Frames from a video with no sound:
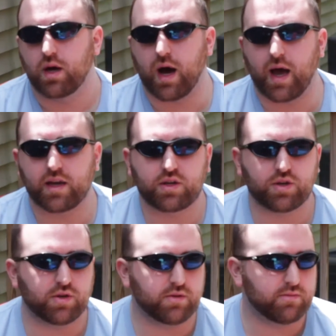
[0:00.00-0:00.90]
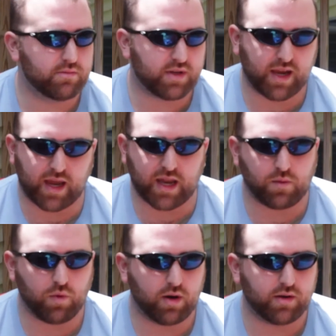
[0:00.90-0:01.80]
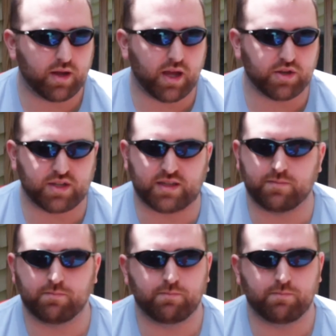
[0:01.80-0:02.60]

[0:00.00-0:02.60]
I could take anyone and just